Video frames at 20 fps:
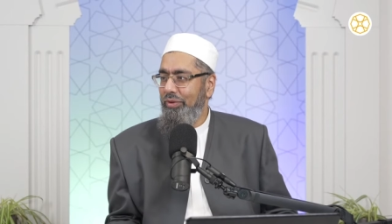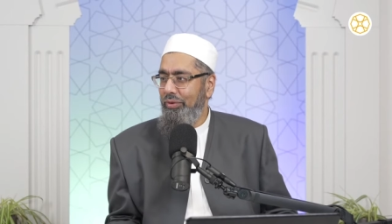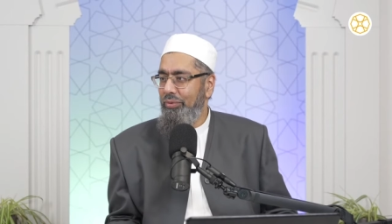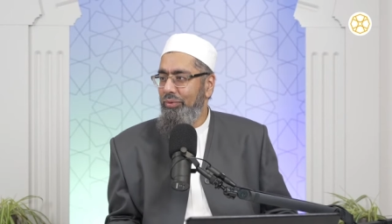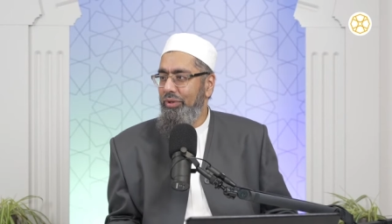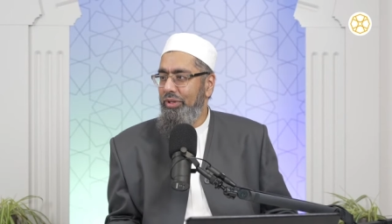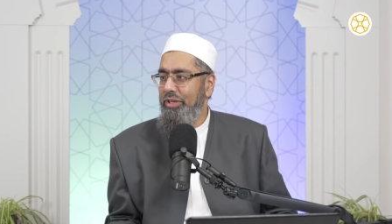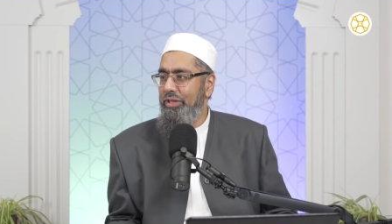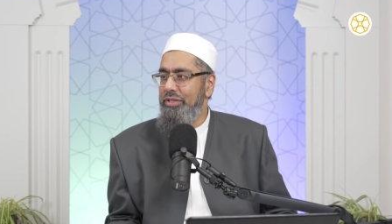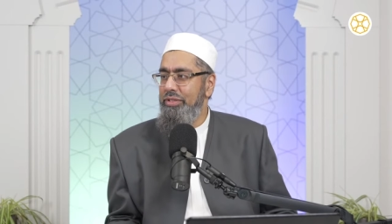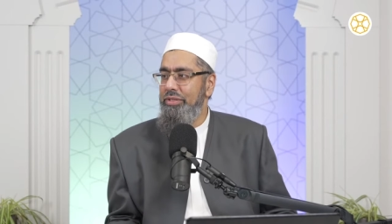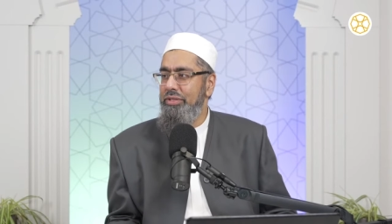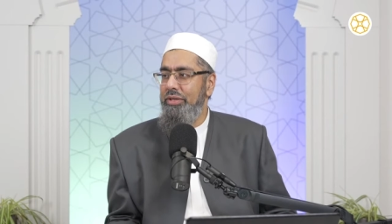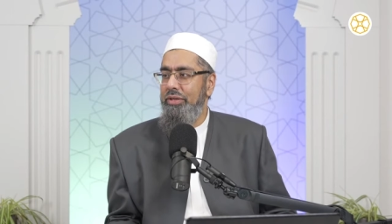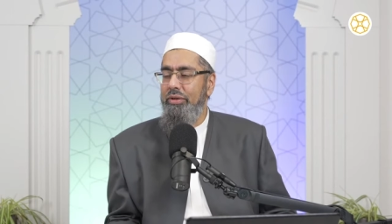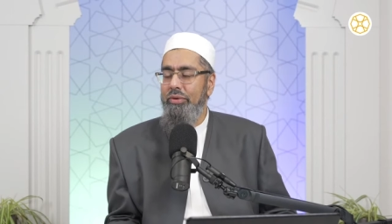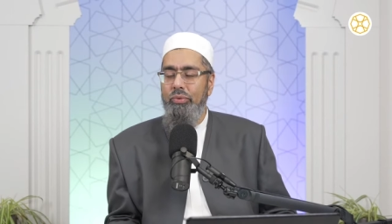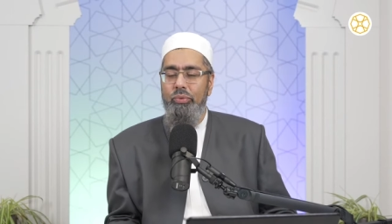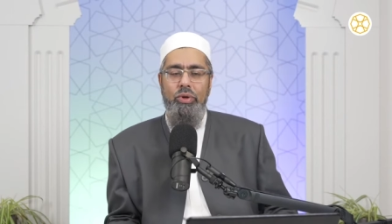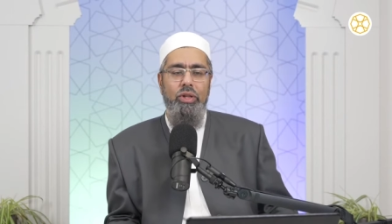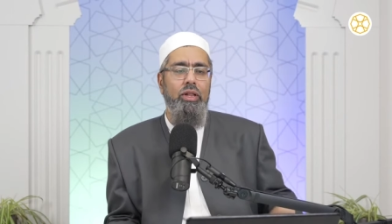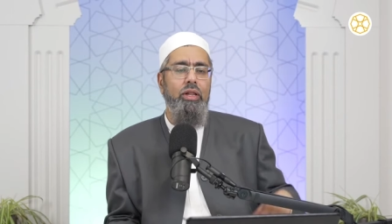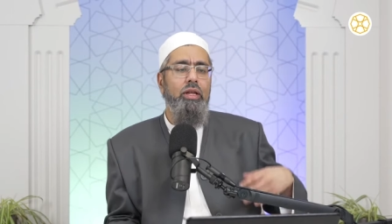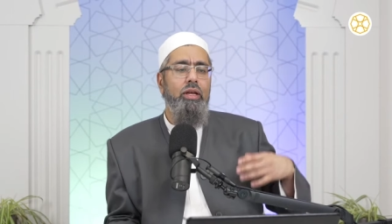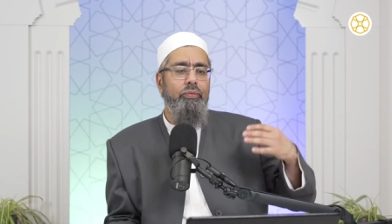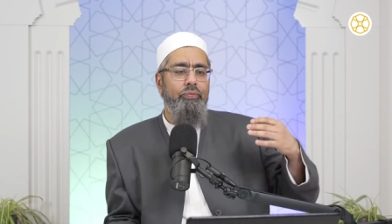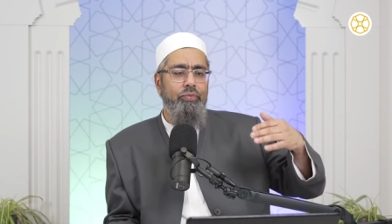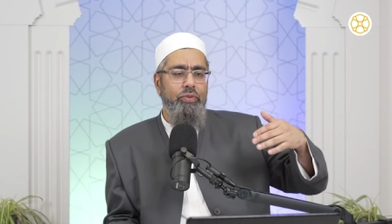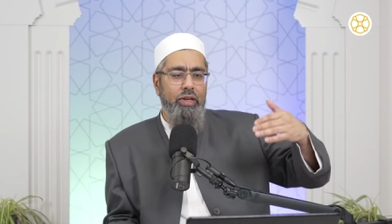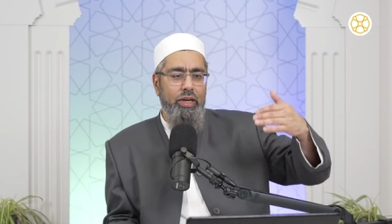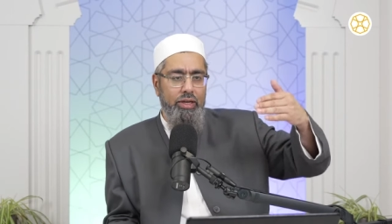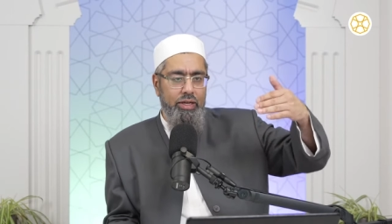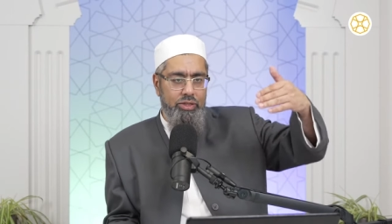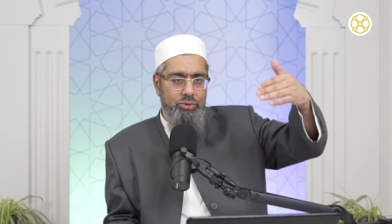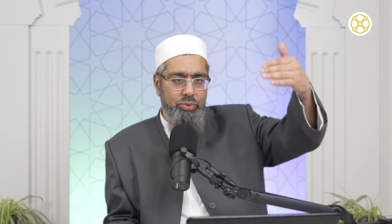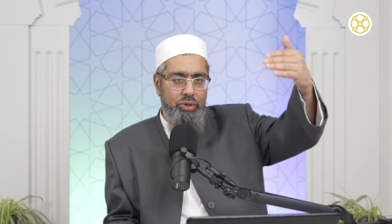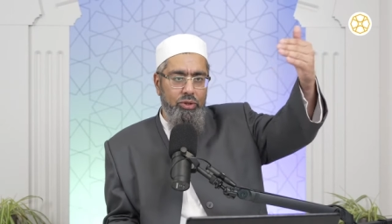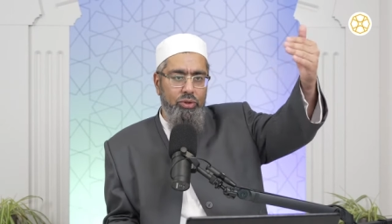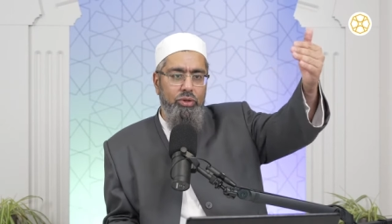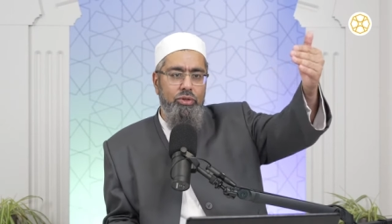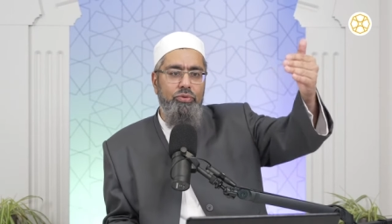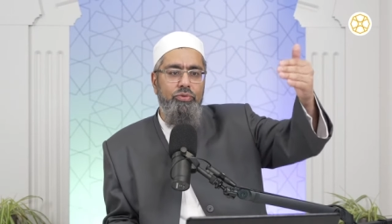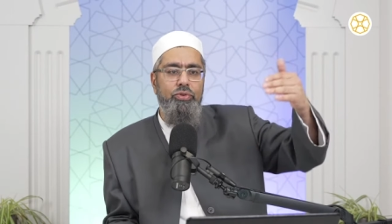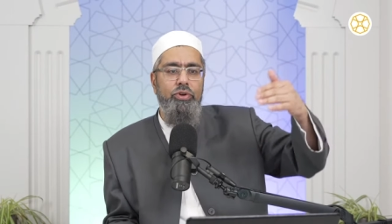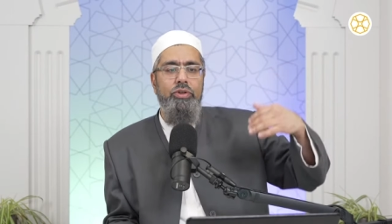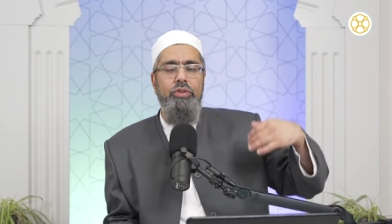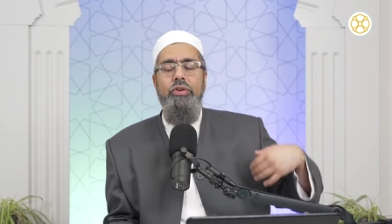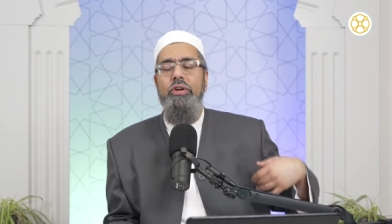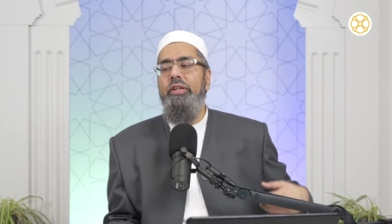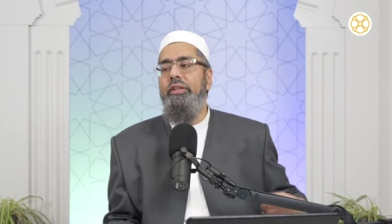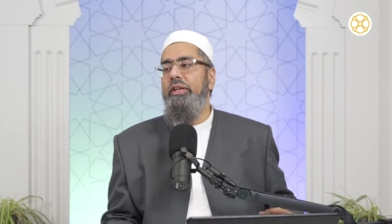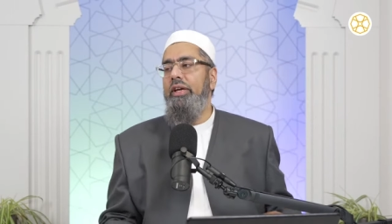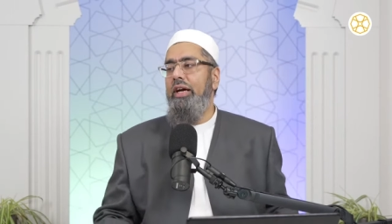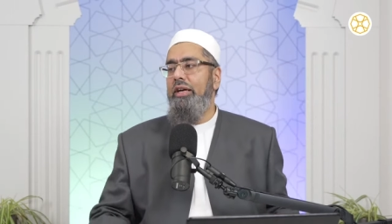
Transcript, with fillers: with his will. And as we look further at the